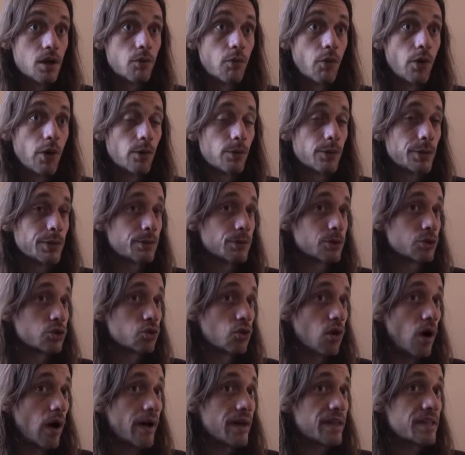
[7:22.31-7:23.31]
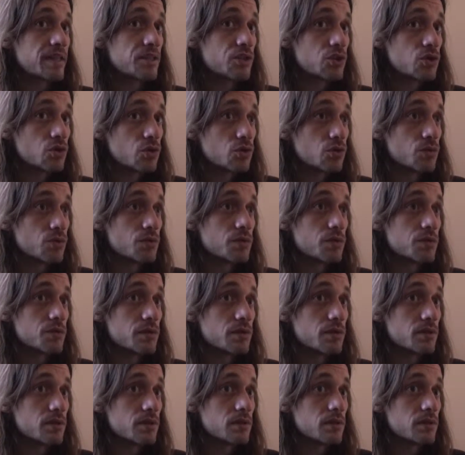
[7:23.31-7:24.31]
where we were trying to
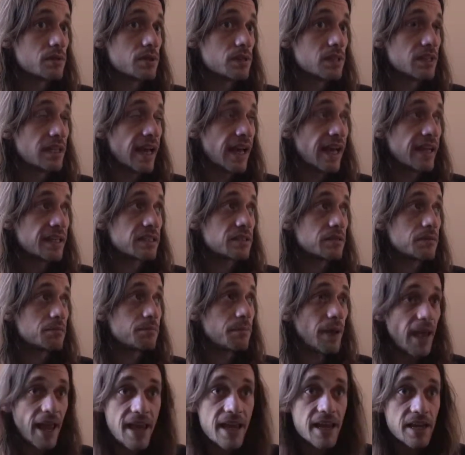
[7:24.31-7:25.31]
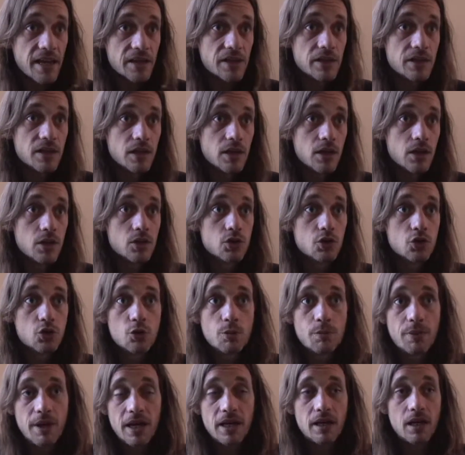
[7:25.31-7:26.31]
get paid
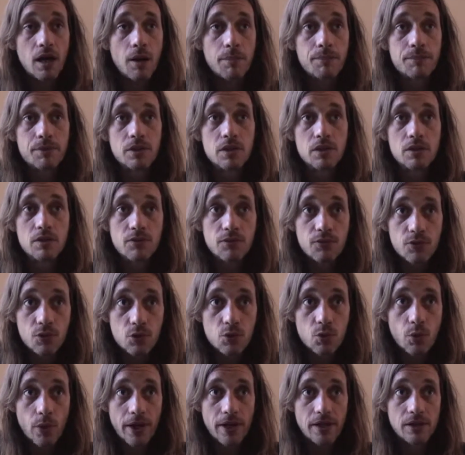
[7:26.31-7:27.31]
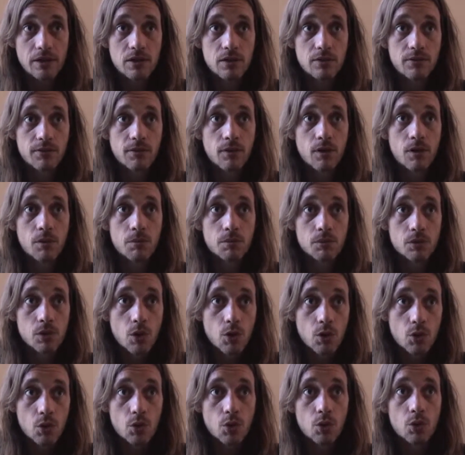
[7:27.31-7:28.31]
to pick up the food waste from
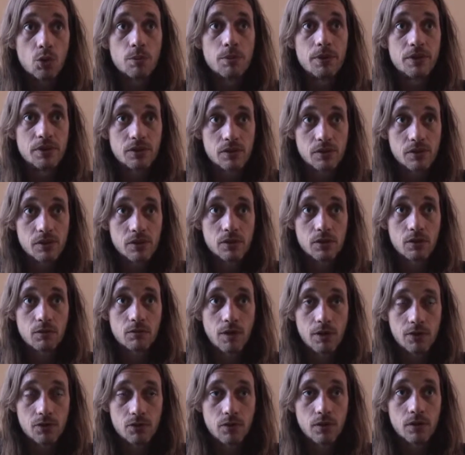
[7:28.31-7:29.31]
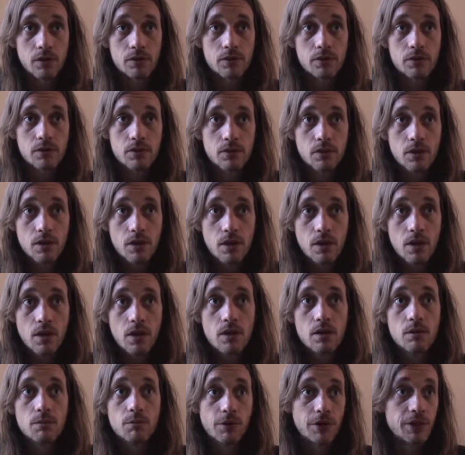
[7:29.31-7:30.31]
local businesses and restaurants,
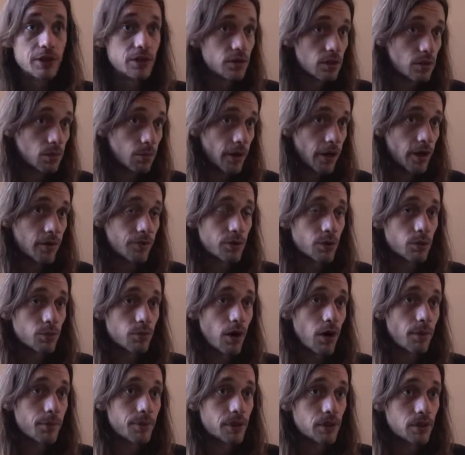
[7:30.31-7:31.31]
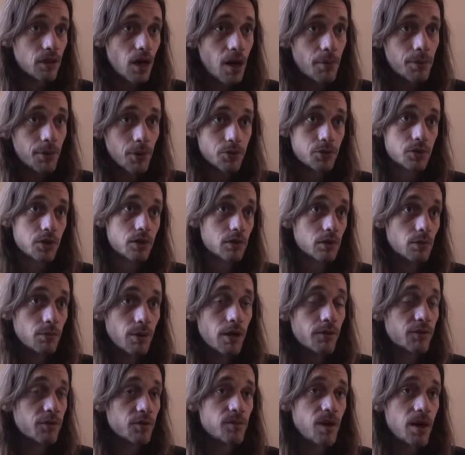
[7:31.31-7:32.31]
bring it to the brownfield property and compost it. The
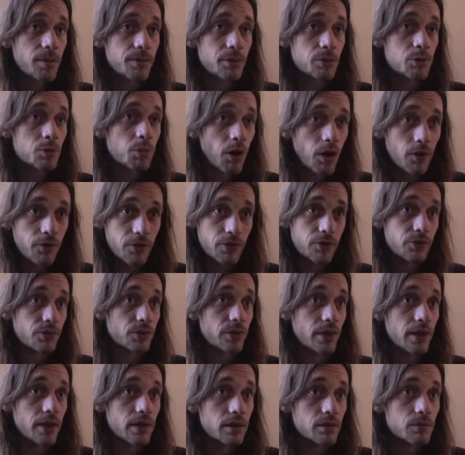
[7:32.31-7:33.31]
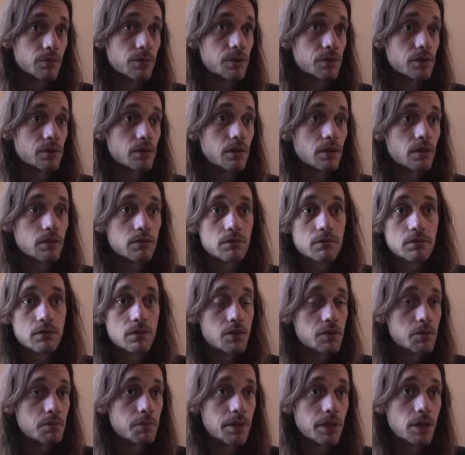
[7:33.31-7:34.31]
brownfield property was perfect for that. It was
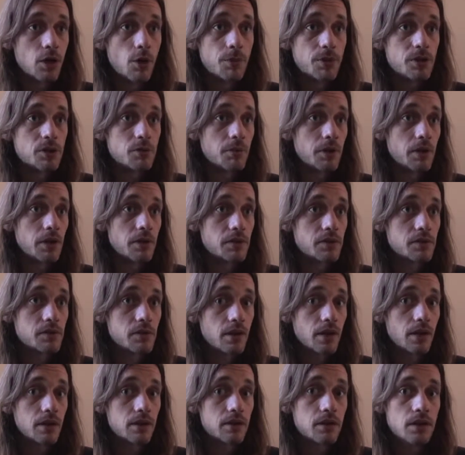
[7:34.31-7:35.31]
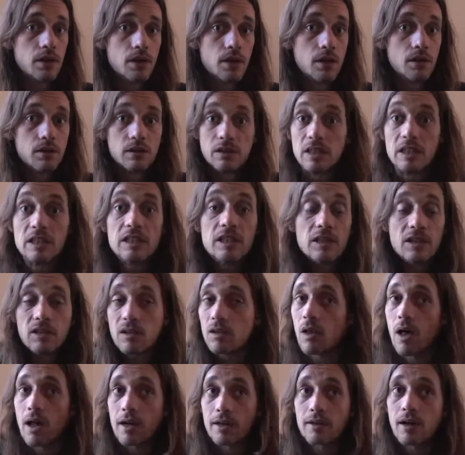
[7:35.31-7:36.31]
this big open space that needed
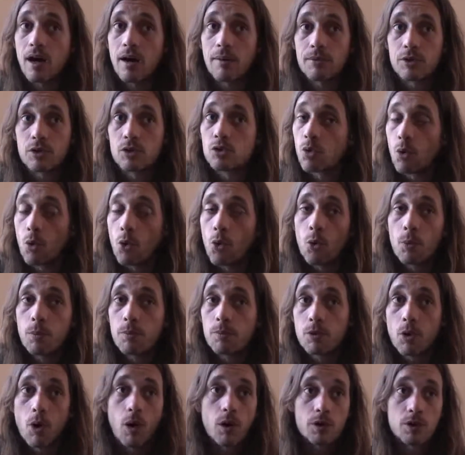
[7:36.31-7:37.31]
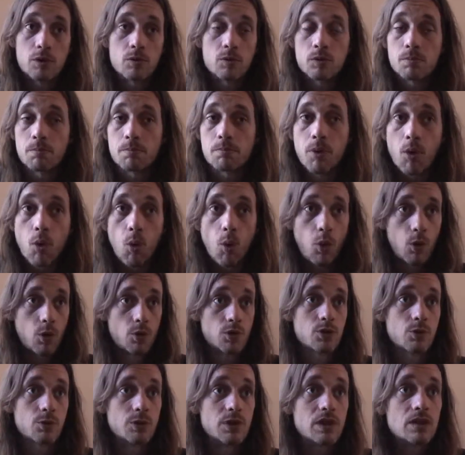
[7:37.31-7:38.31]
a lot of compost. The soil quality was
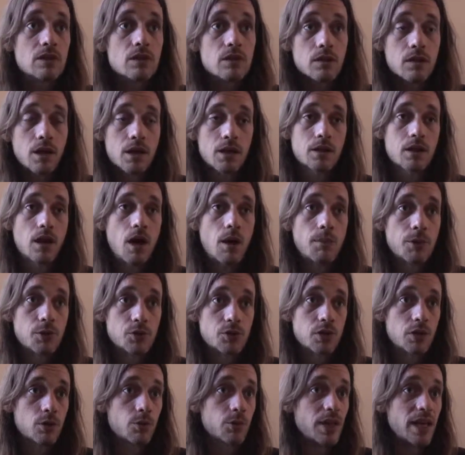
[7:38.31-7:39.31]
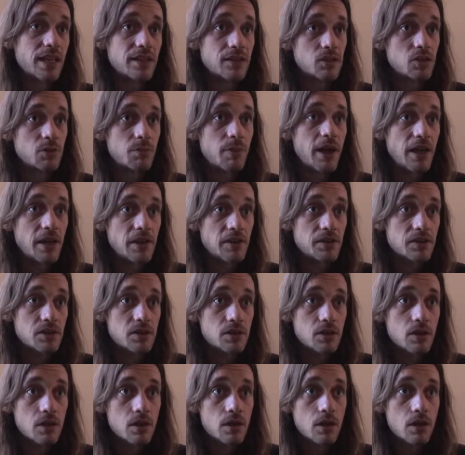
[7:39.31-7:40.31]
poor, so we needed a lot of compost there. We had the
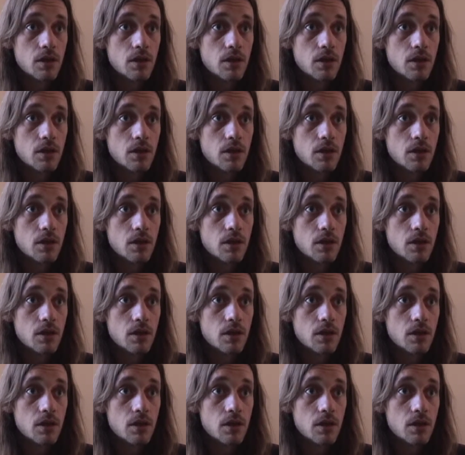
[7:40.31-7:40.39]
space.